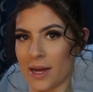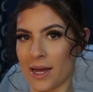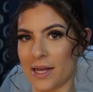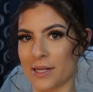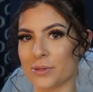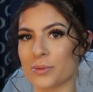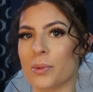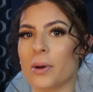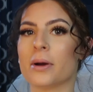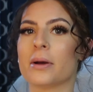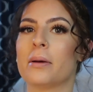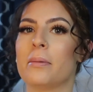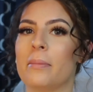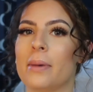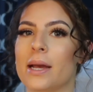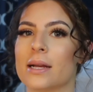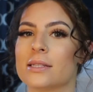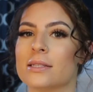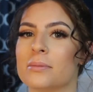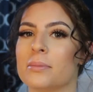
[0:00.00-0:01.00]
guys? Welcome
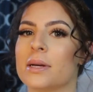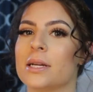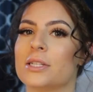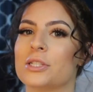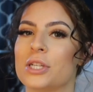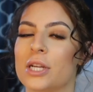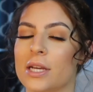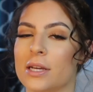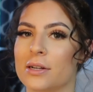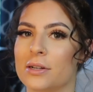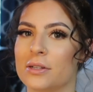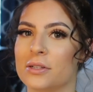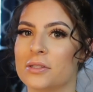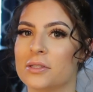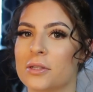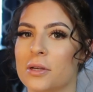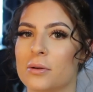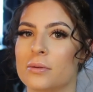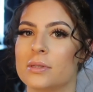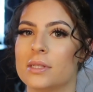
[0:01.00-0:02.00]
back to my channel.
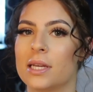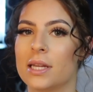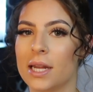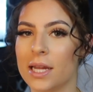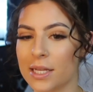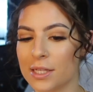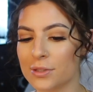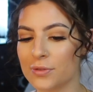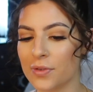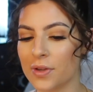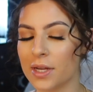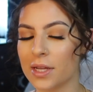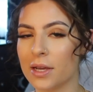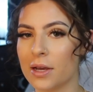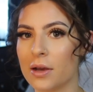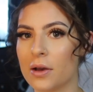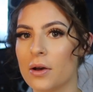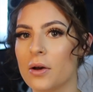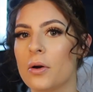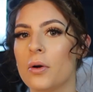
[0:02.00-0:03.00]
So today's
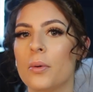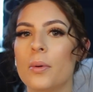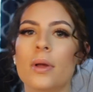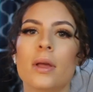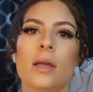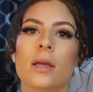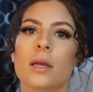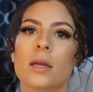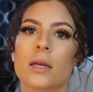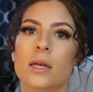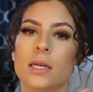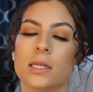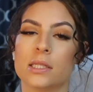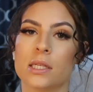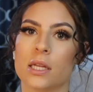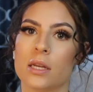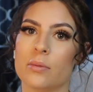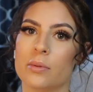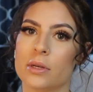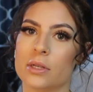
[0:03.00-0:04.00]
video is
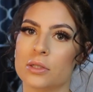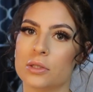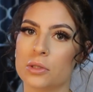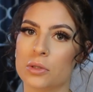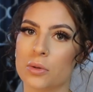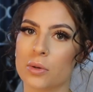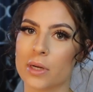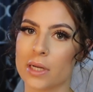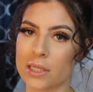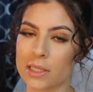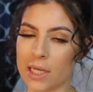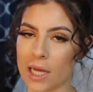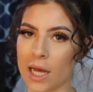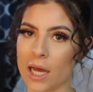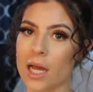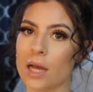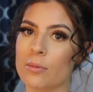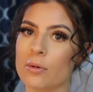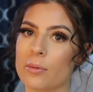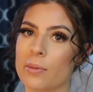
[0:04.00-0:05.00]
going to be a story
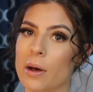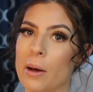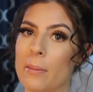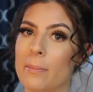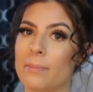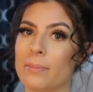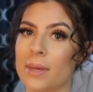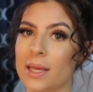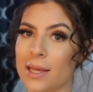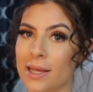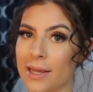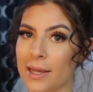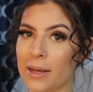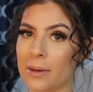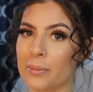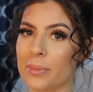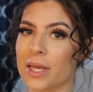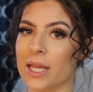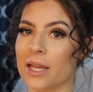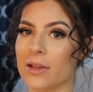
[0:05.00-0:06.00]
time about
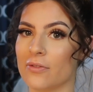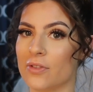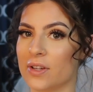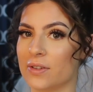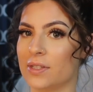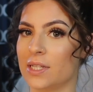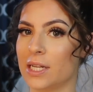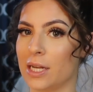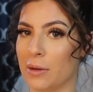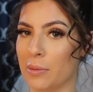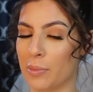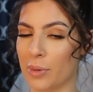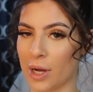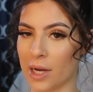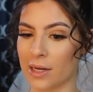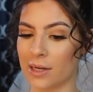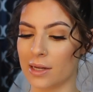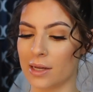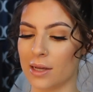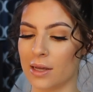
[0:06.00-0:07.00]
me being 15 and
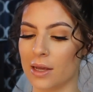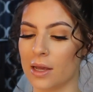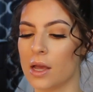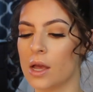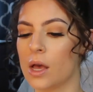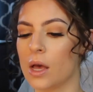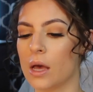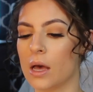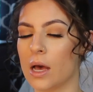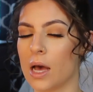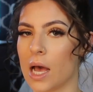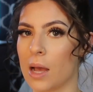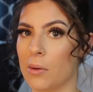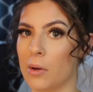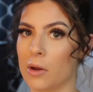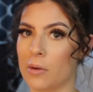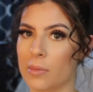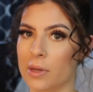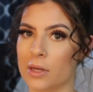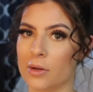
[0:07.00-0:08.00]
pregnant. I'm
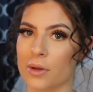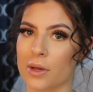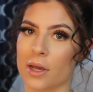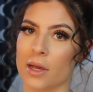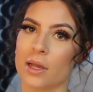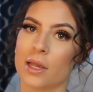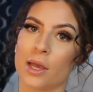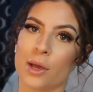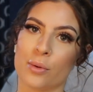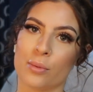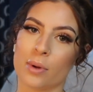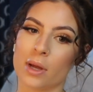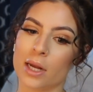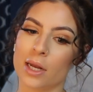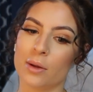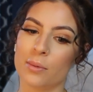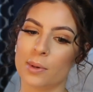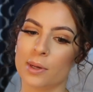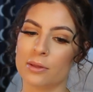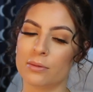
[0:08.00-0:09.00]
going to be doing a get
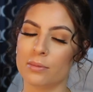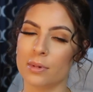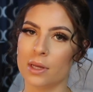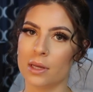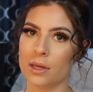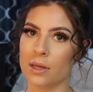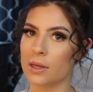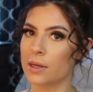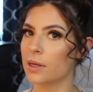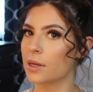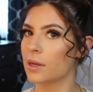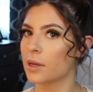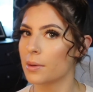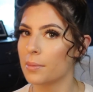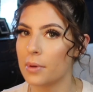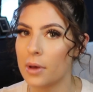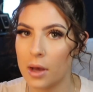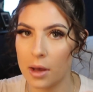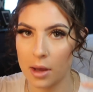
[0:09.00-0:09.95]
ready with me,